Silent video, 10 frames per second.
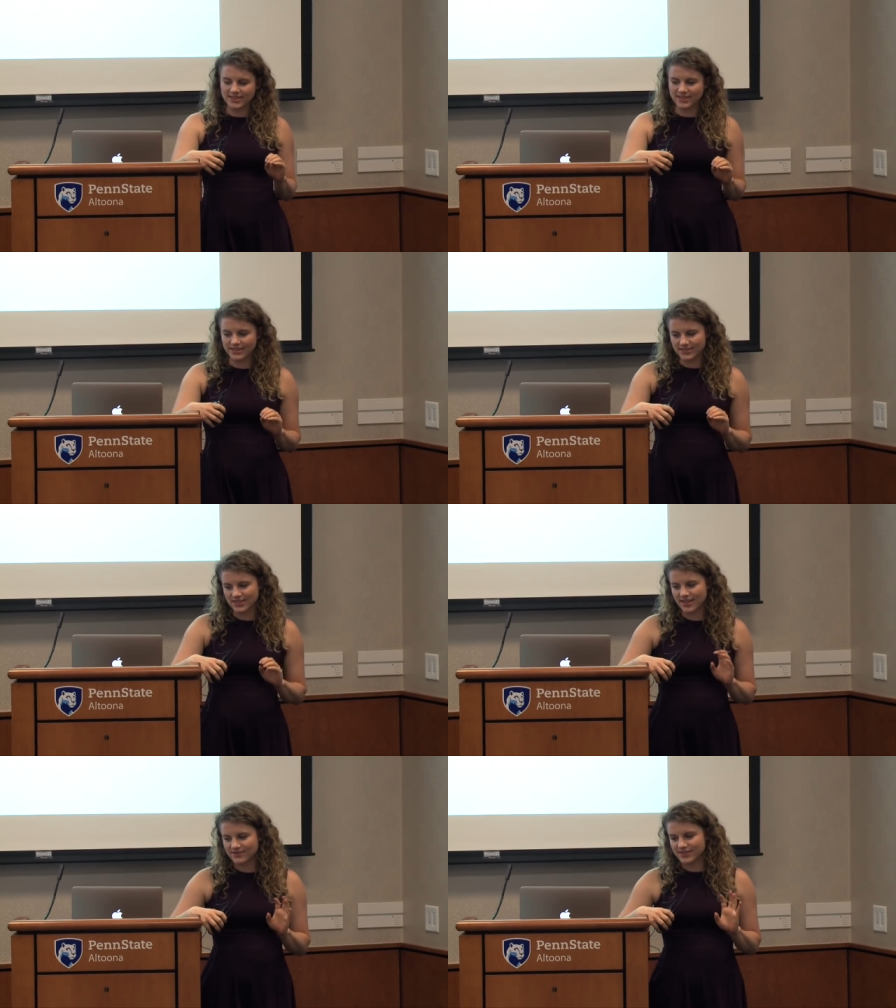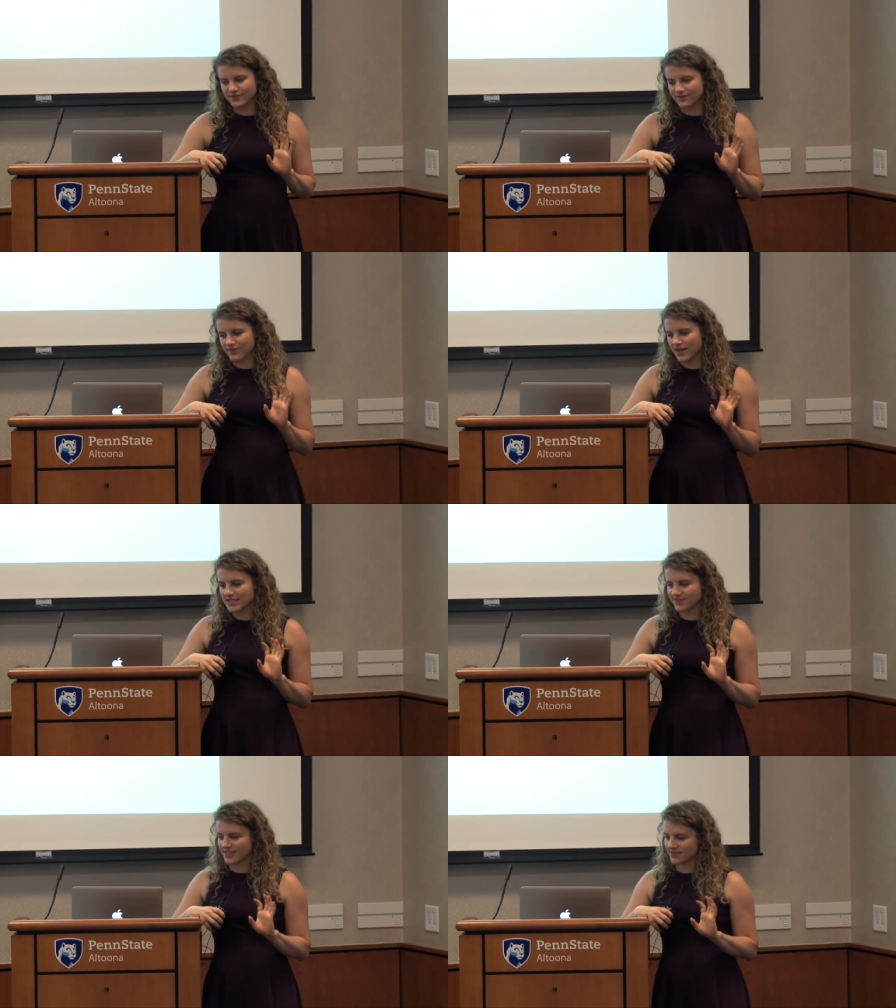there's a lot of different
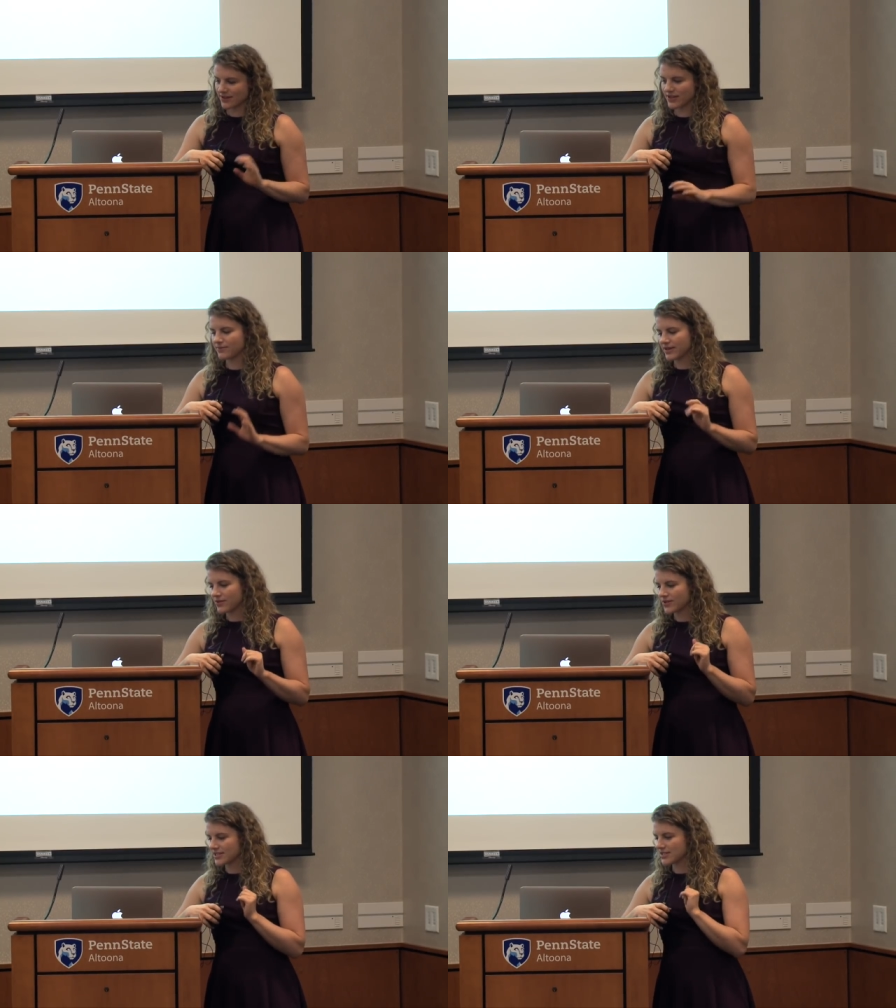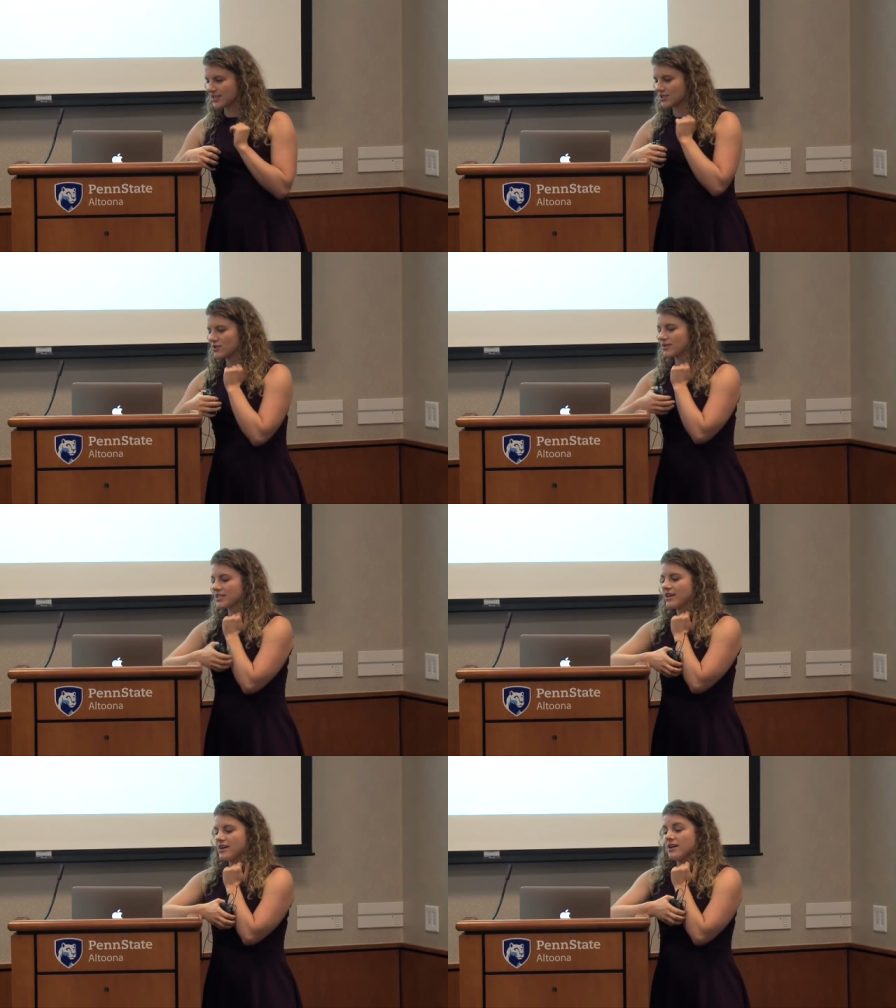philosophies around that, but I won't get into that too much.
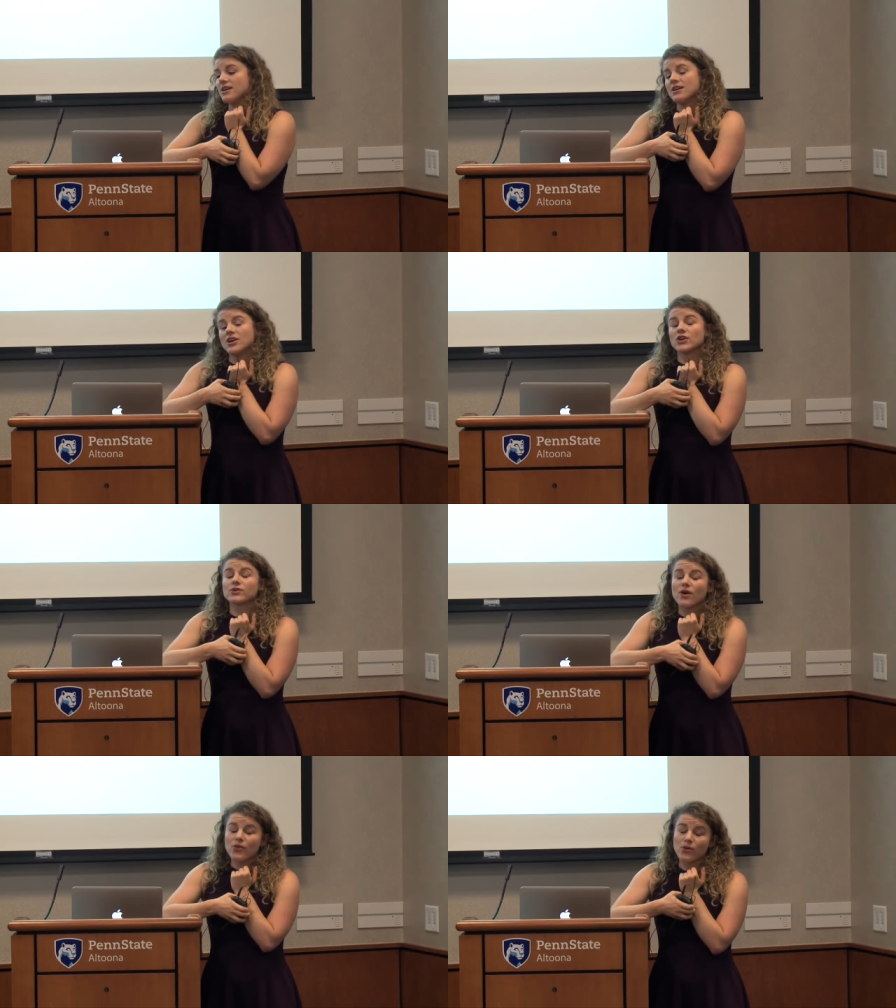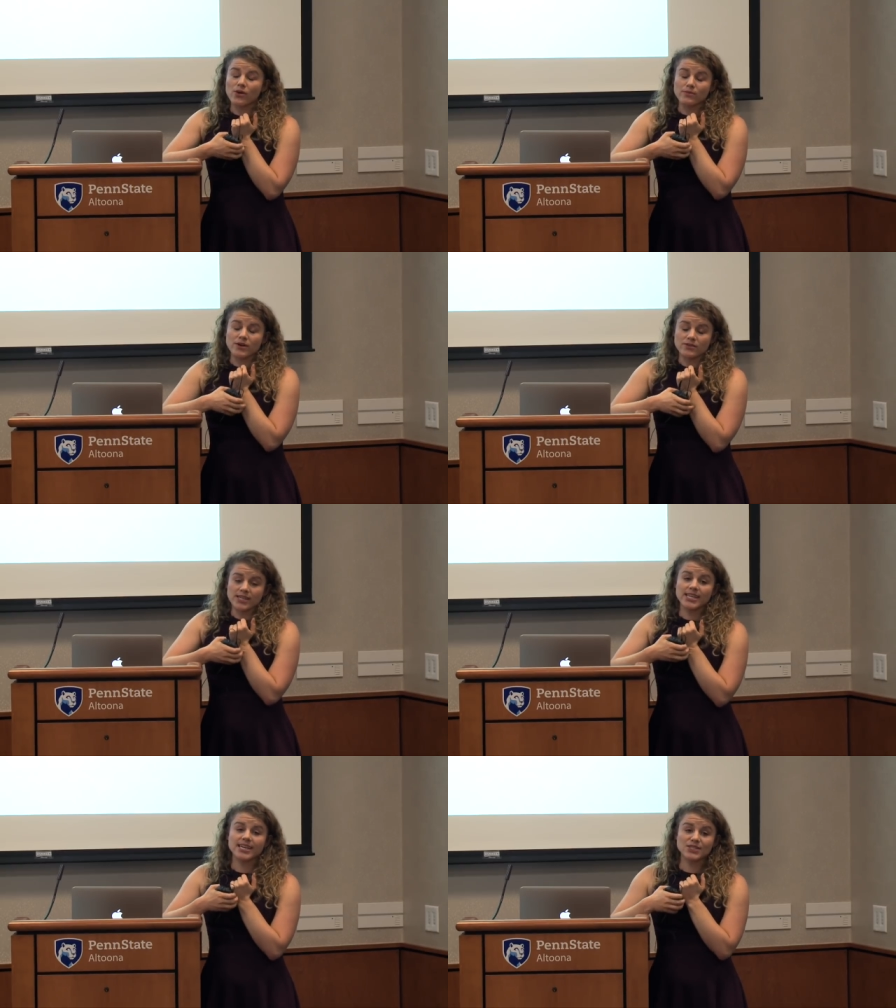Growth hormone,
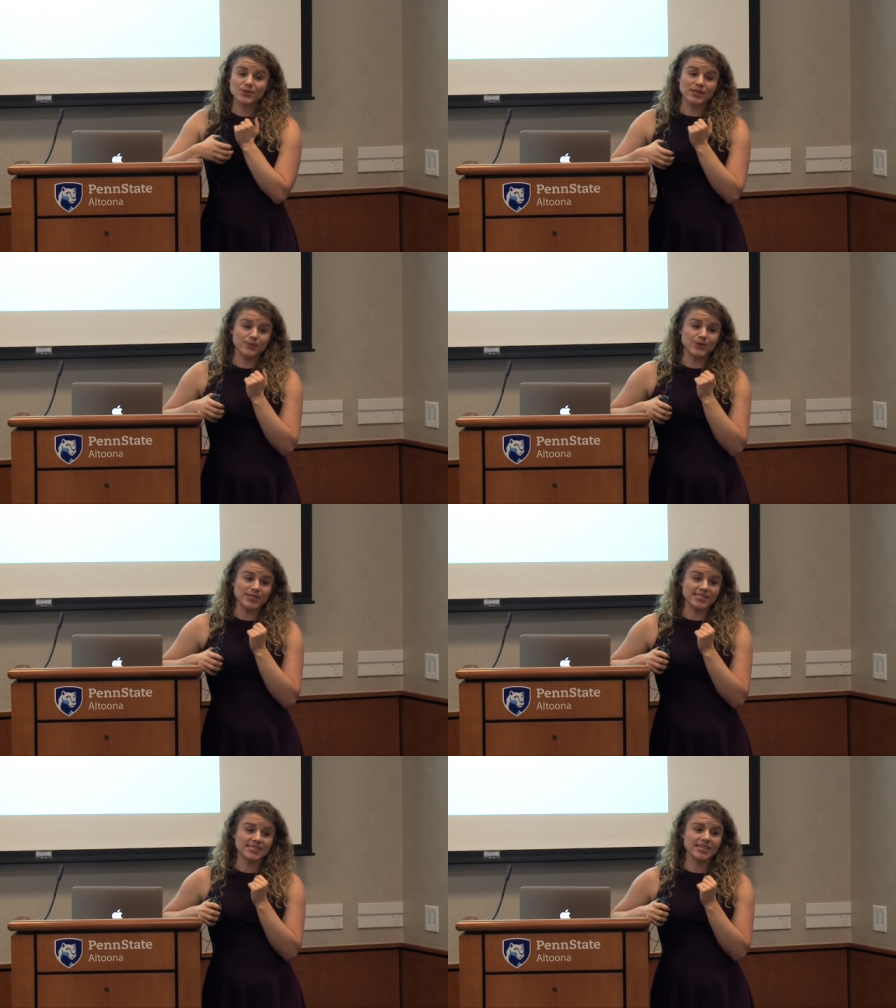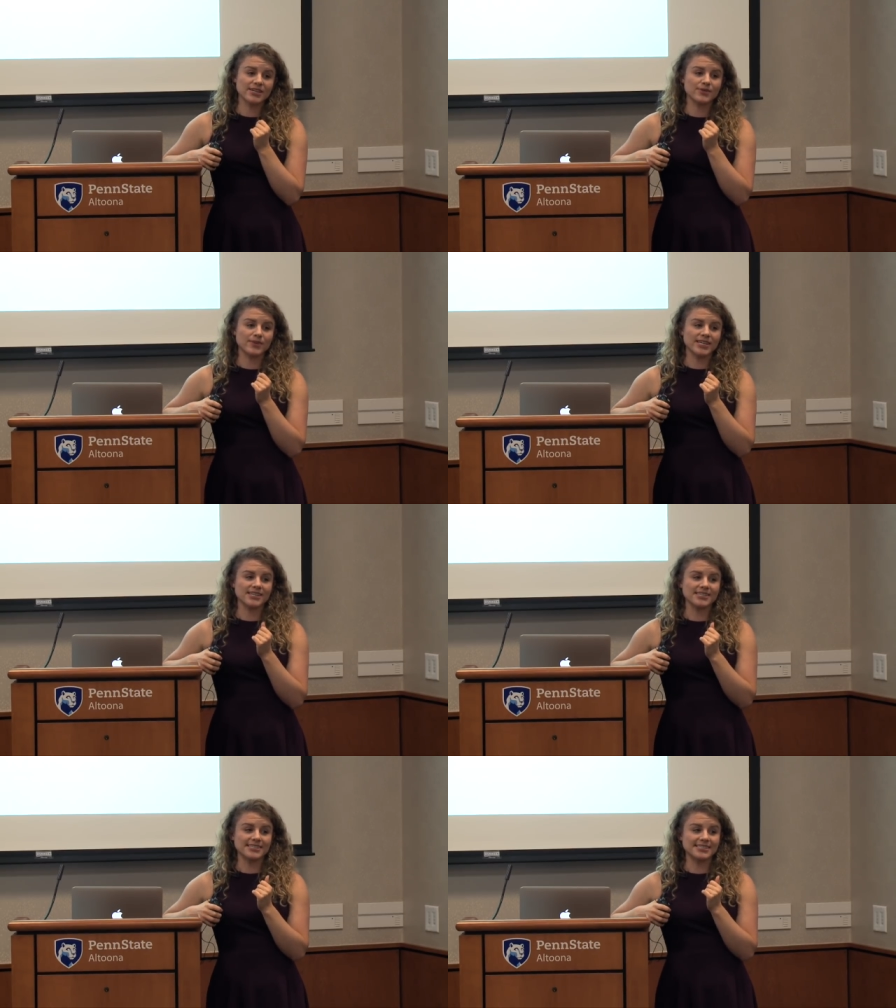that's really important,
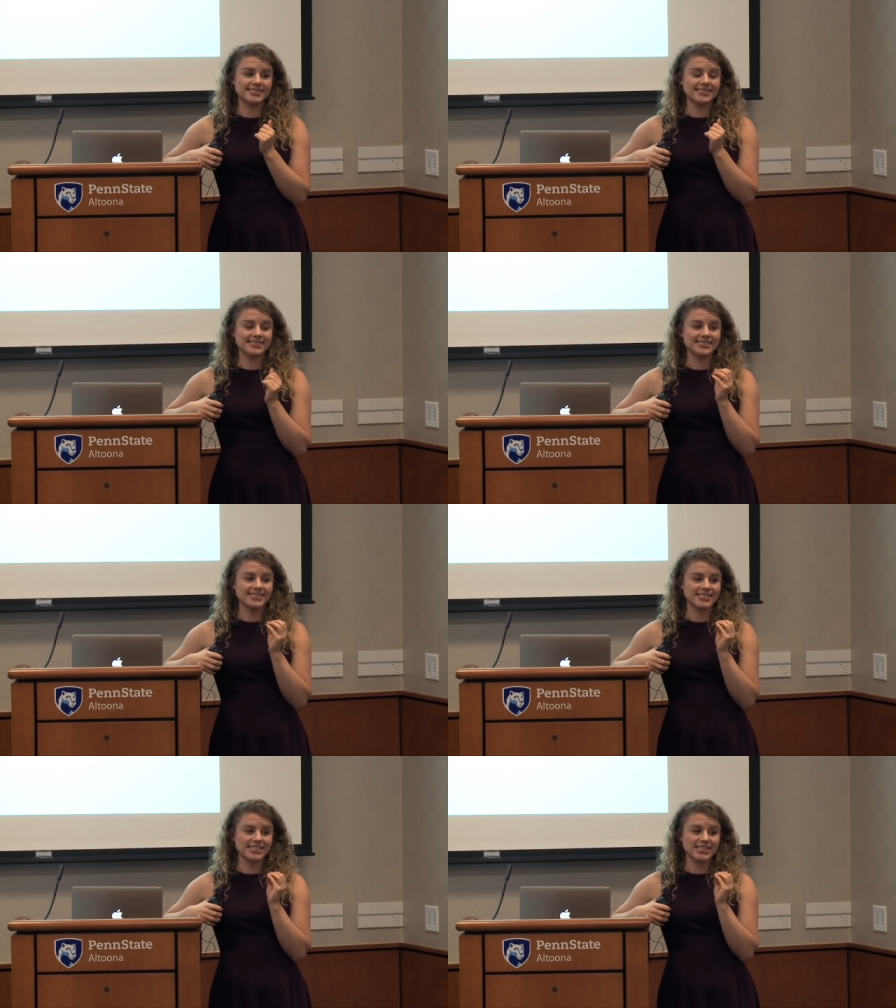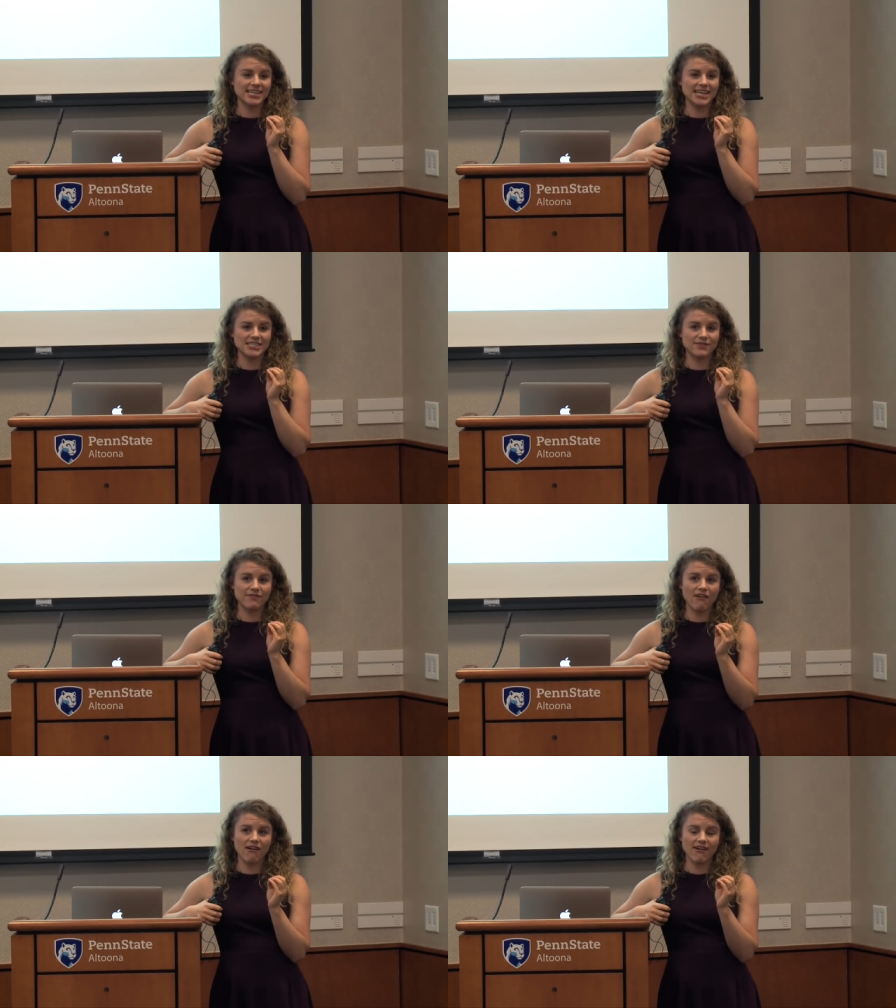because as
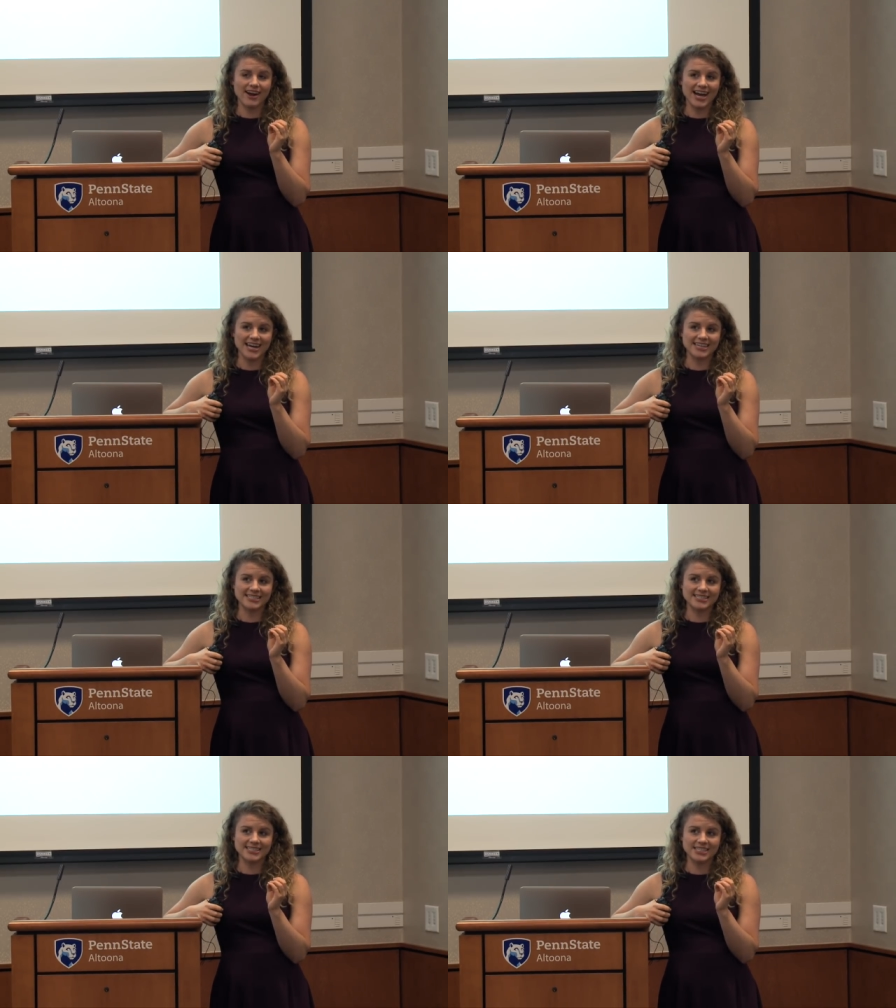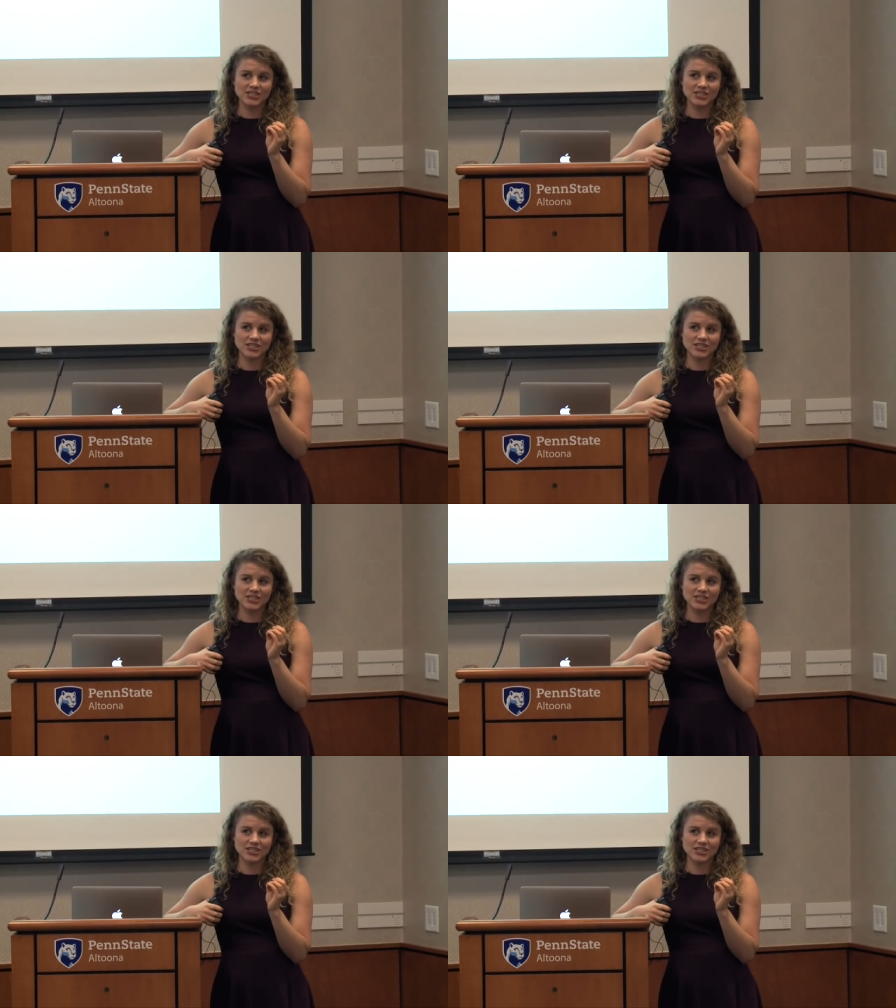far as